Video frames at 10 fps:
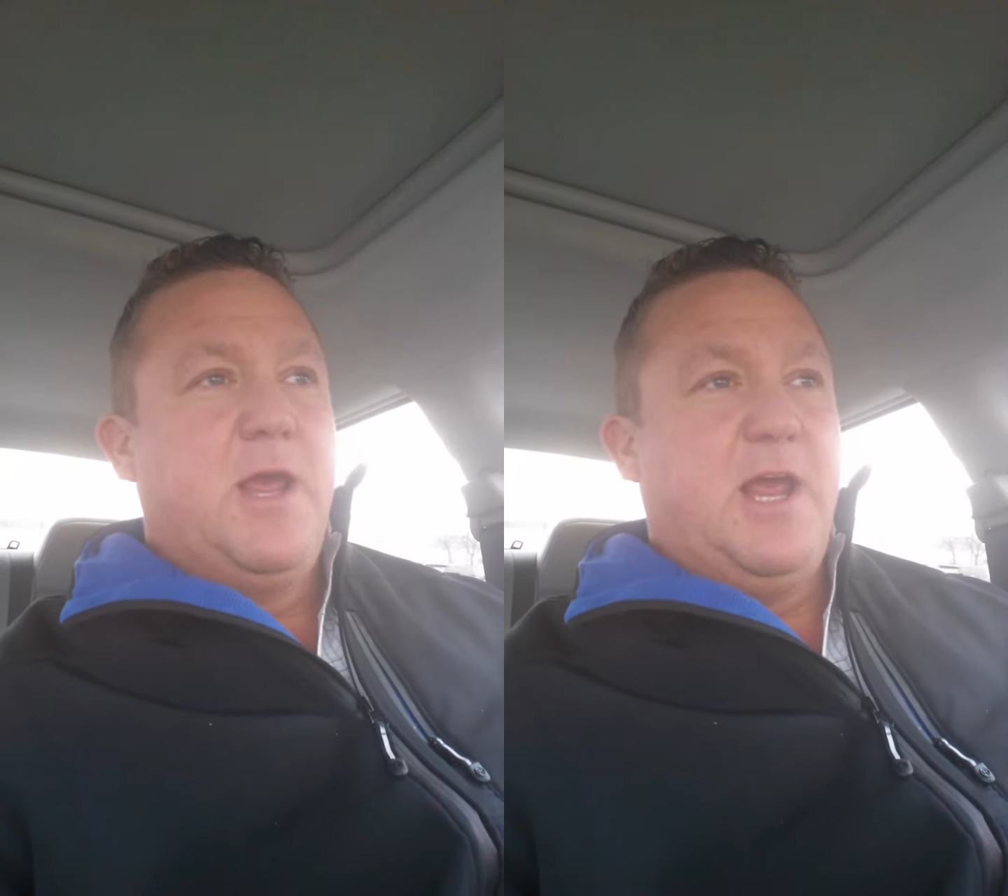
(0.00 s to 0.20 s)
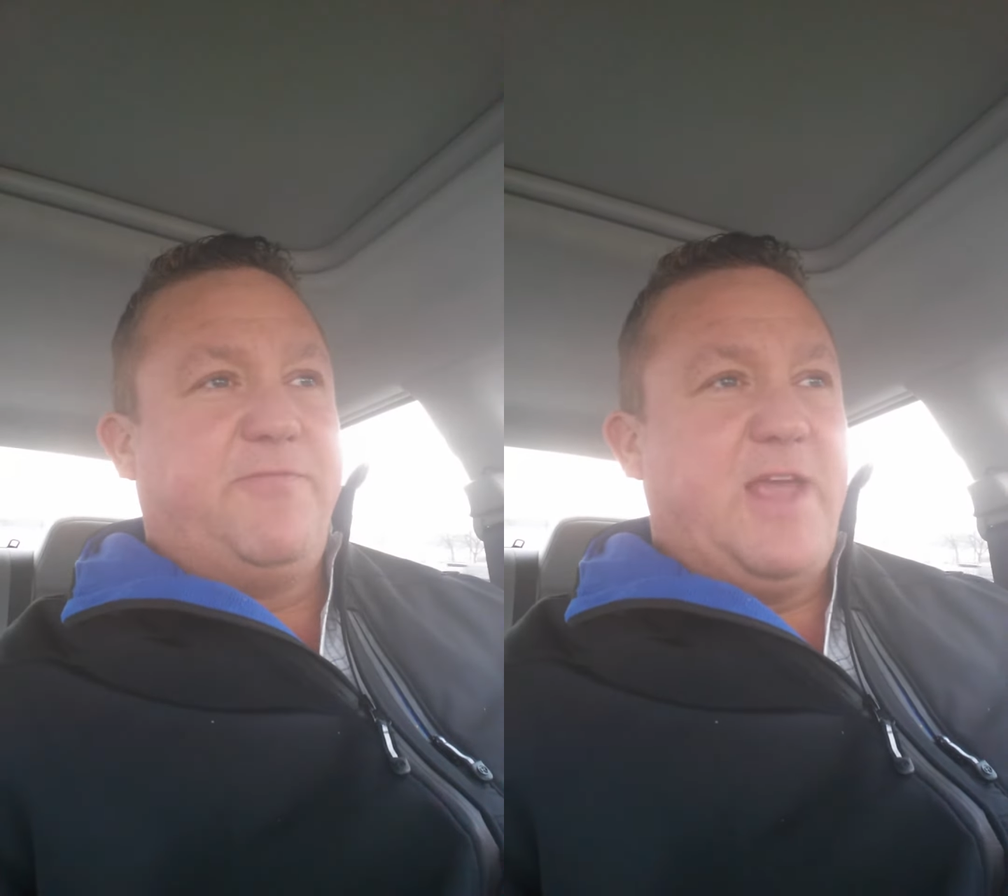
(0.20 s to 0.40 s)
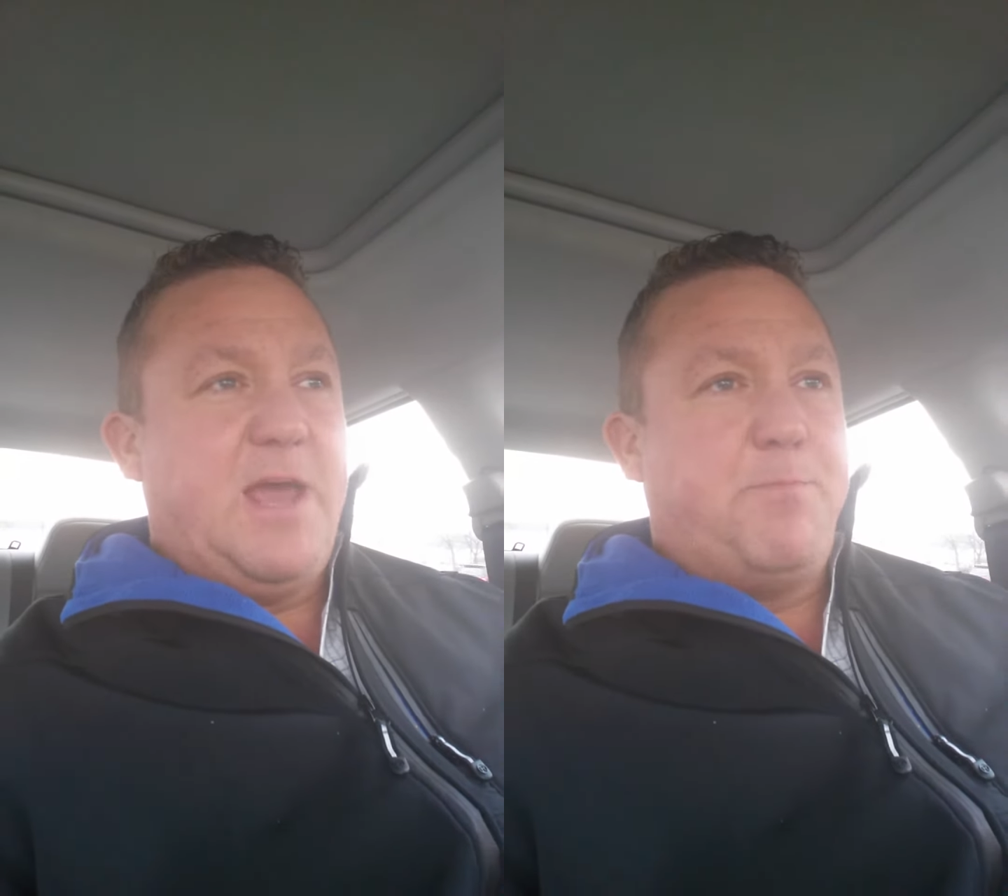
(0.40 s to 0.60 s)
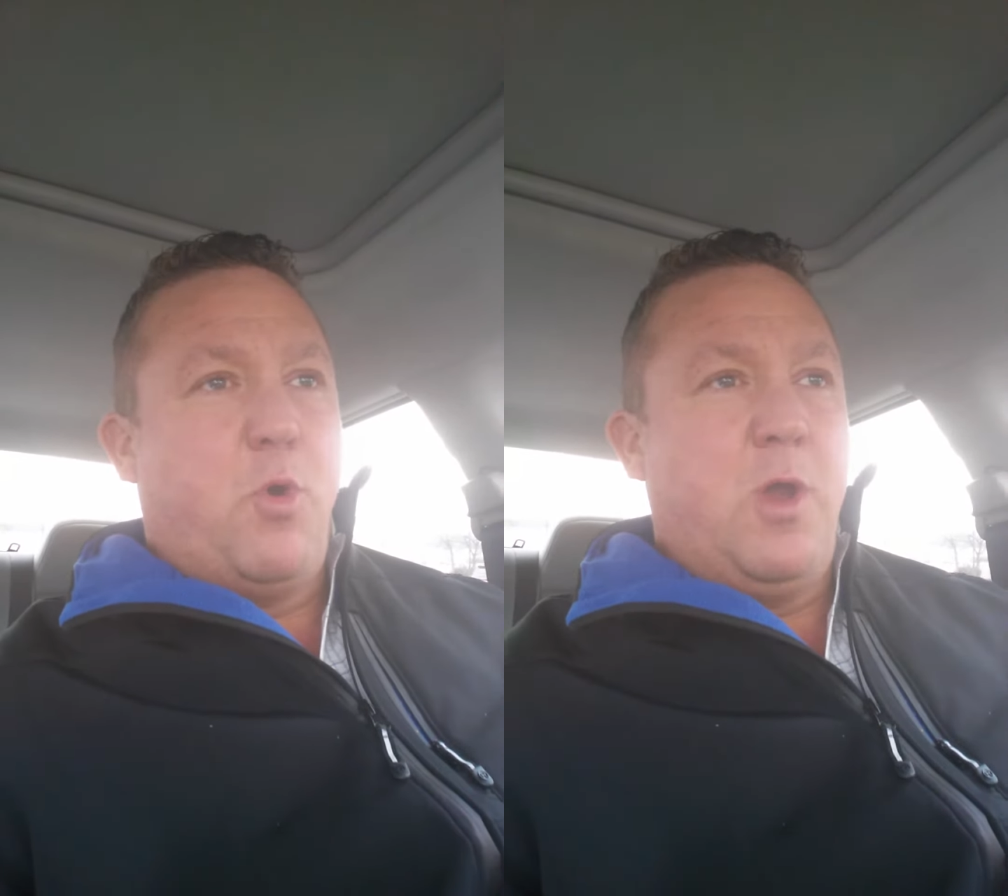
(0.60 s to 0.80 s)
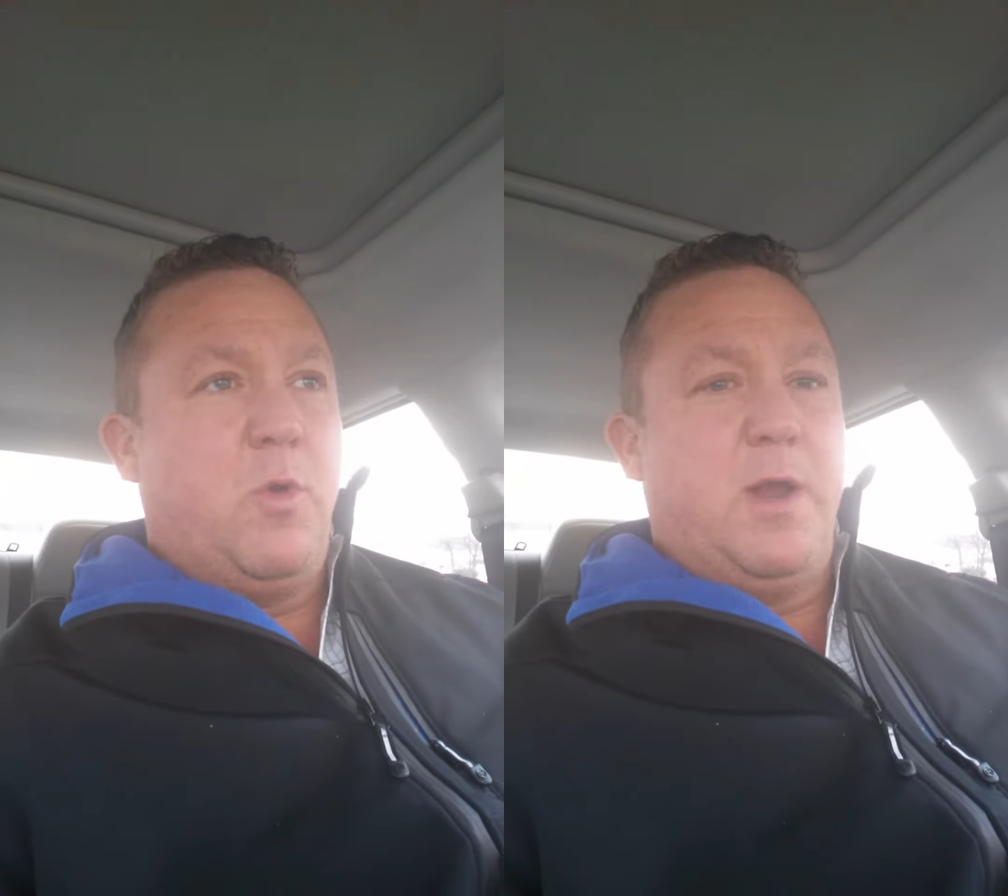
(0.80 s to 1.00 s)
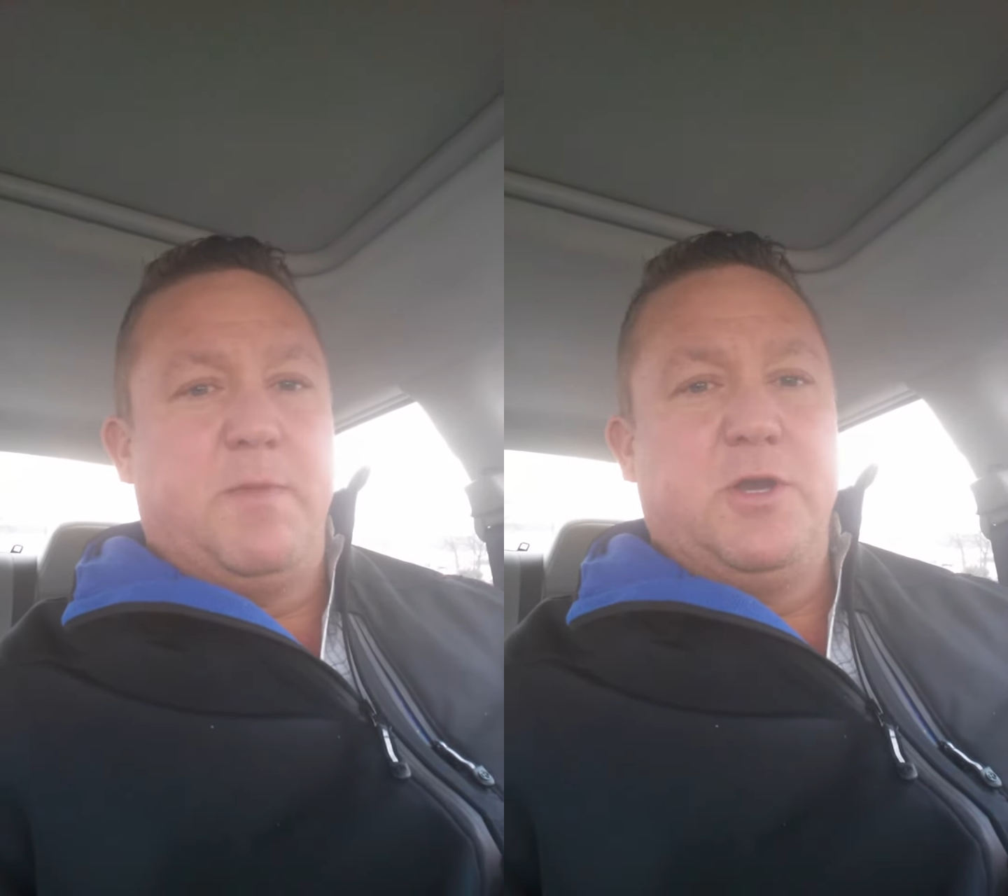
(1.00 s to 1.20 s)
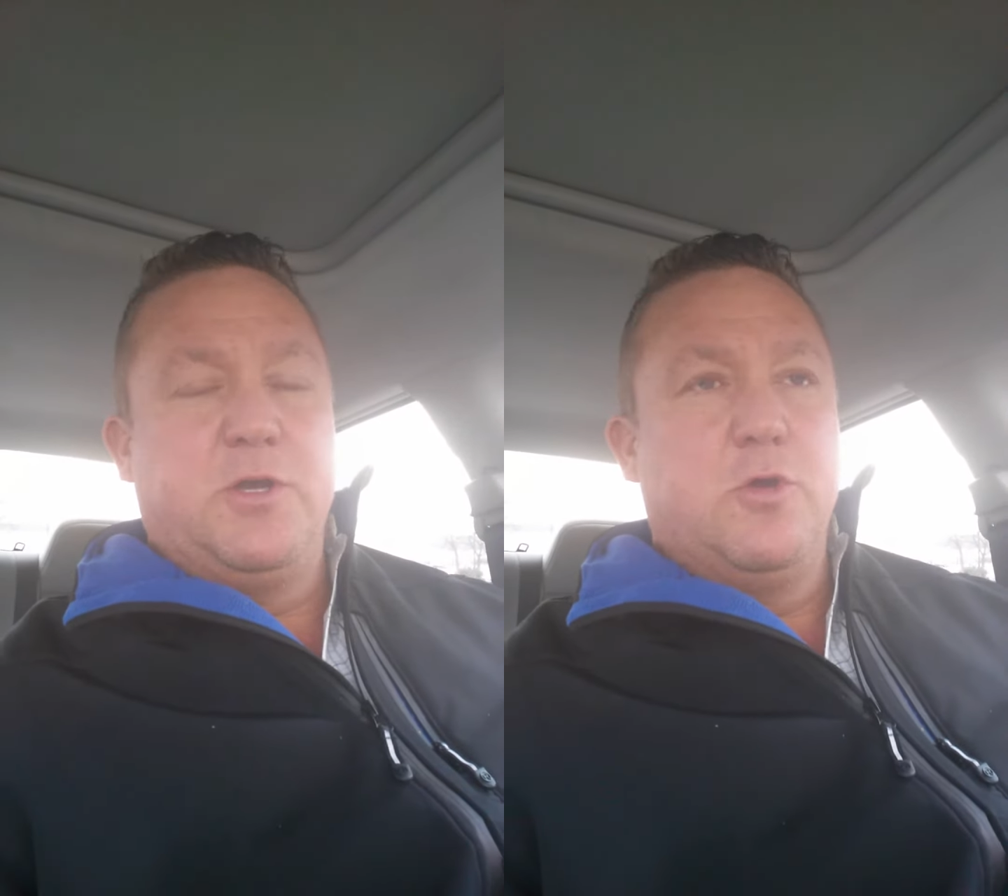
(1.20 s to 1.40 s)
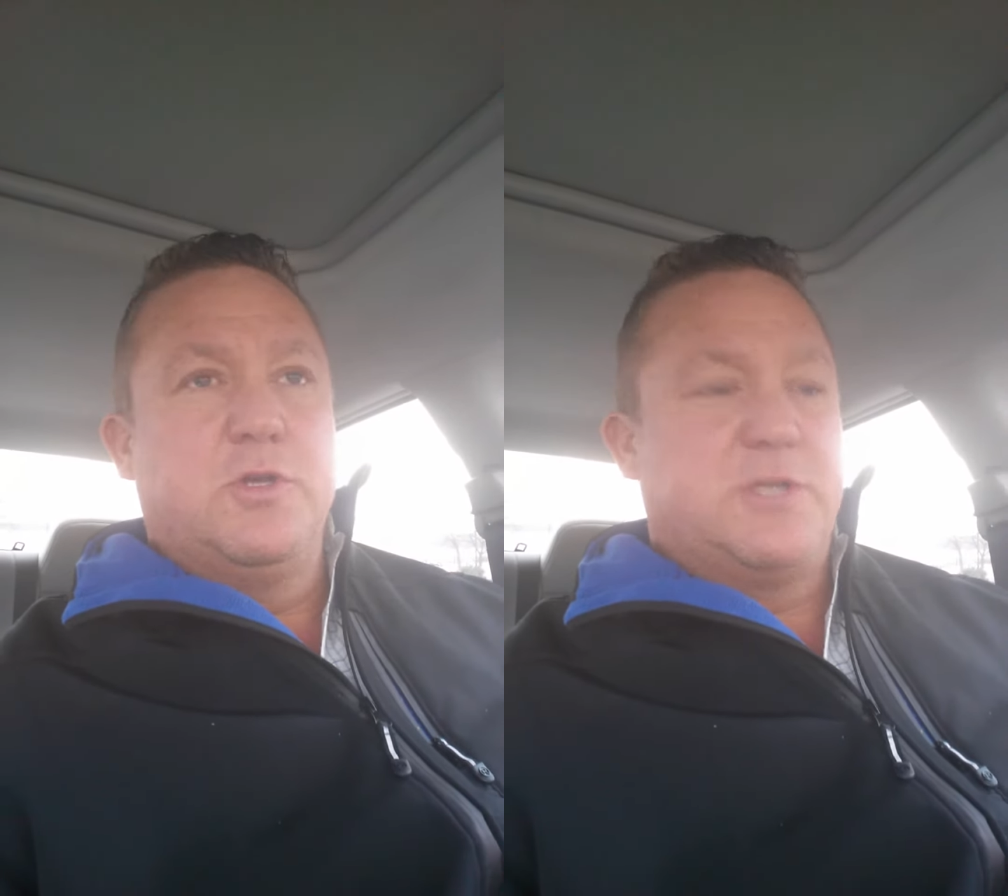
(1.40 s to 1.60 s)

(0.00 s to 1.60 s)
At that point, what I'm going to do